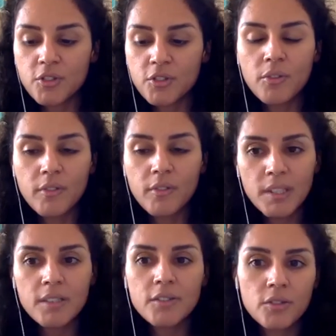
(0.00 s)
2-3
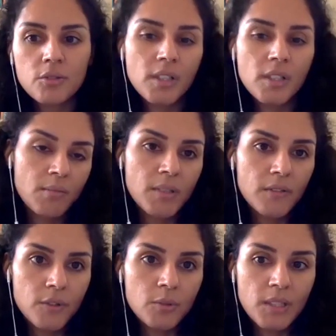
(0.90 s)
weeks to it can be a
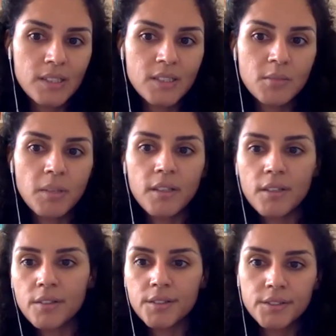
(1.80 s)
few months,
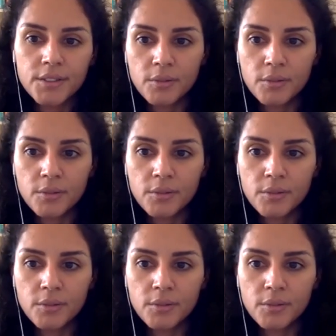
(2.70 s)
depending on